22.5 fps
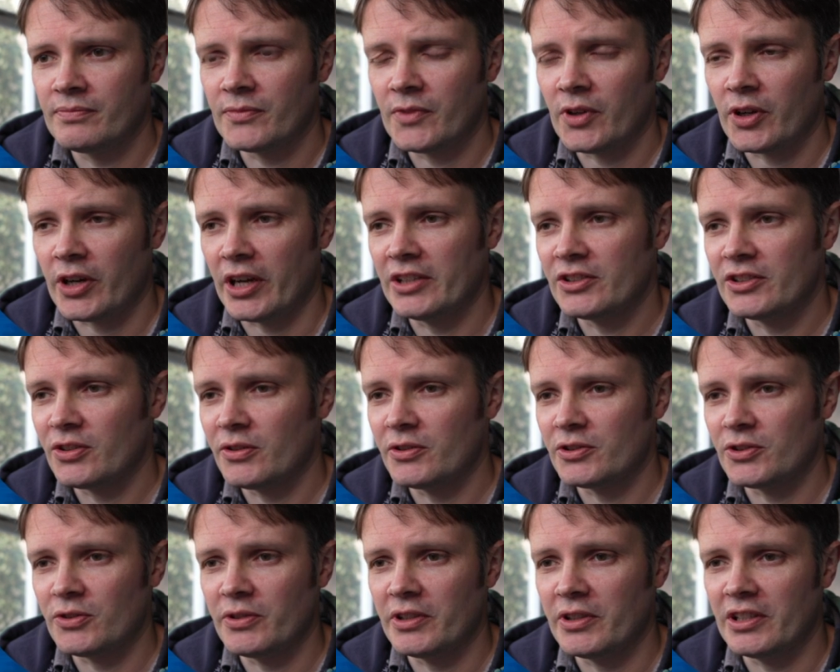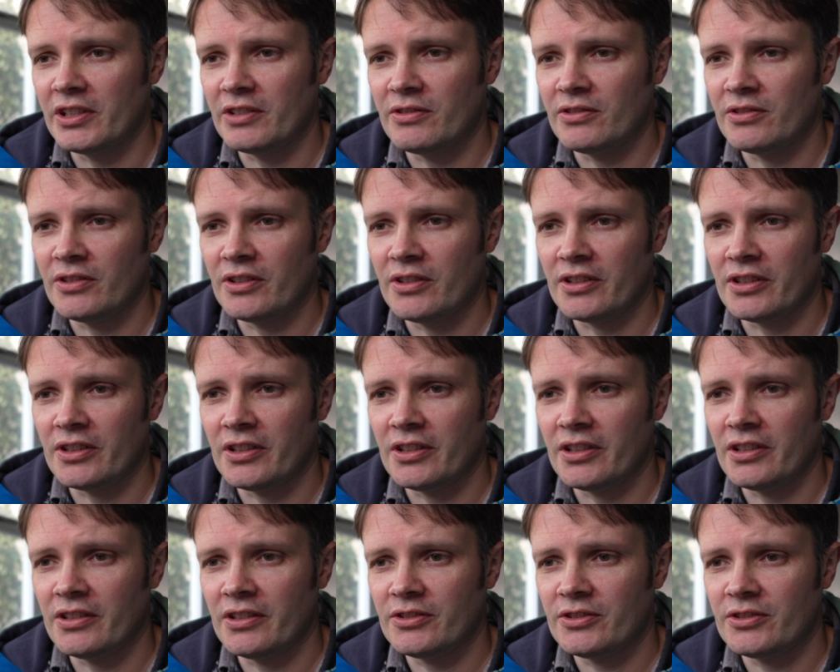Okay, so it's doing it in
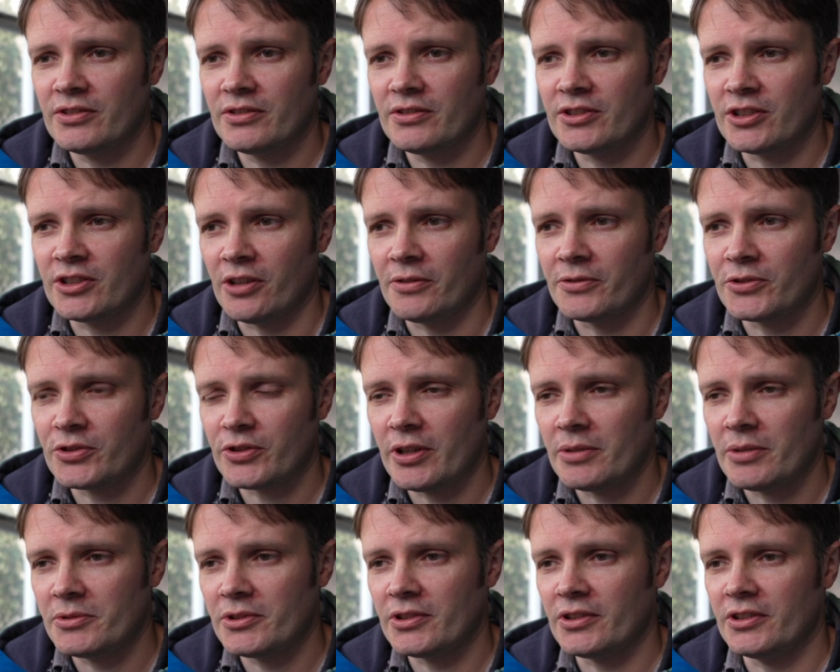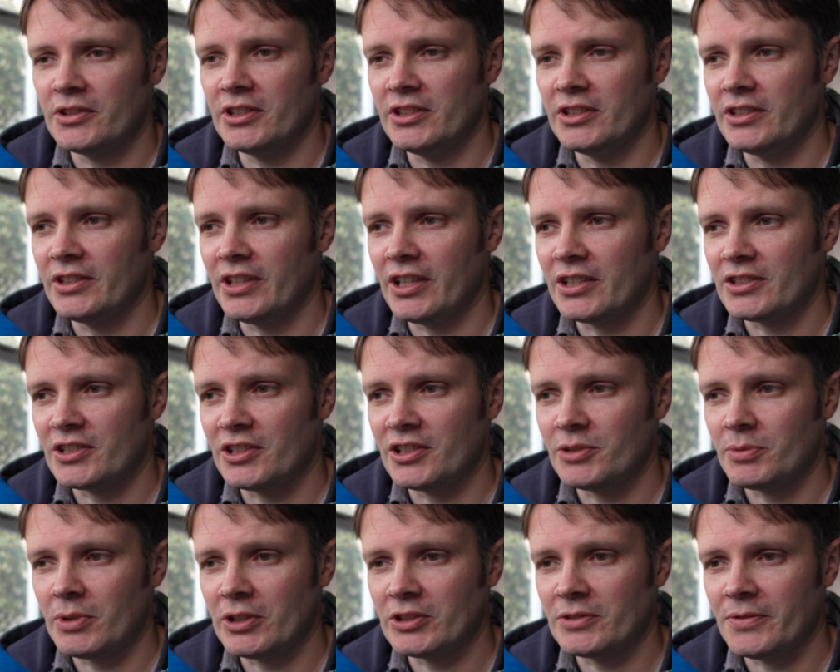uh, JavaScript. I didn't actually
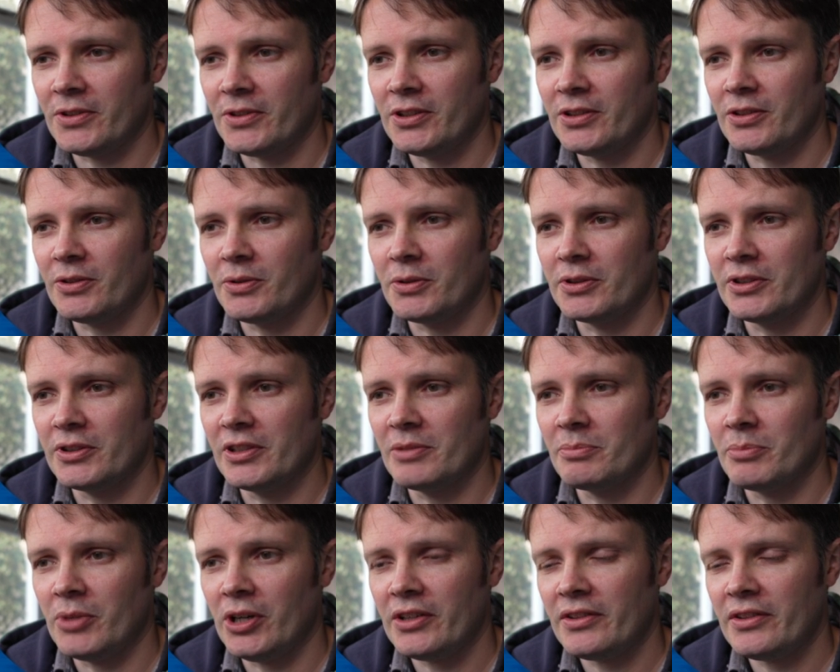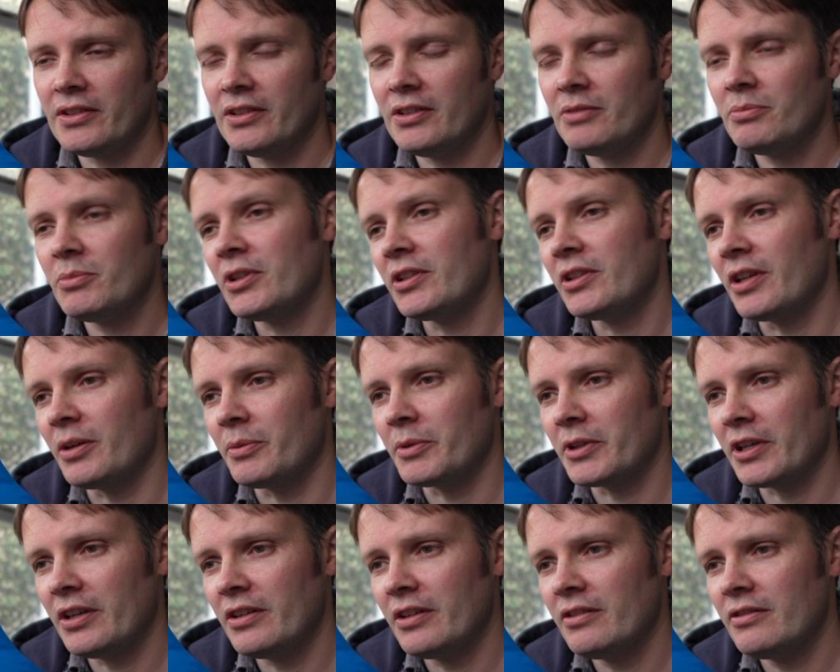specify that I wanted in Python, but there we
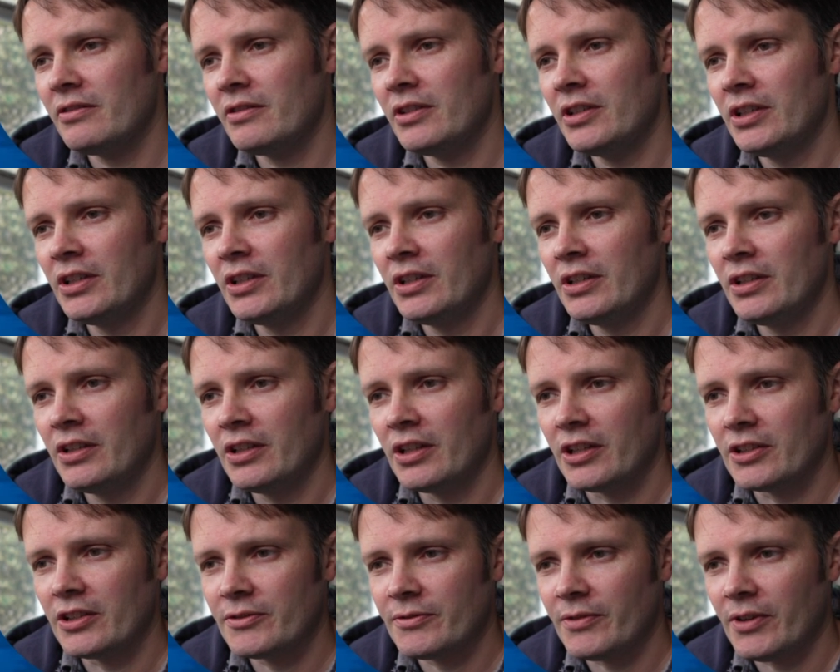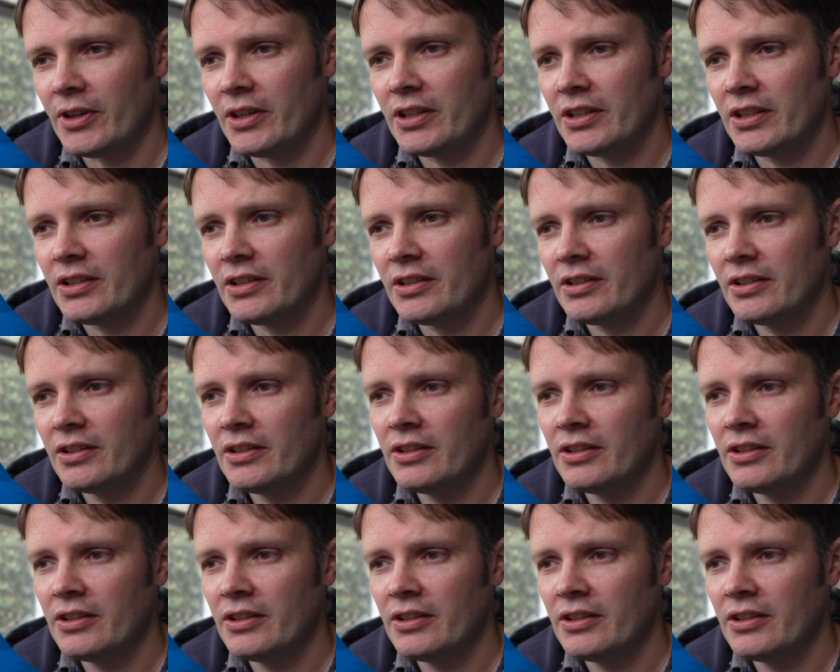go. That's fine.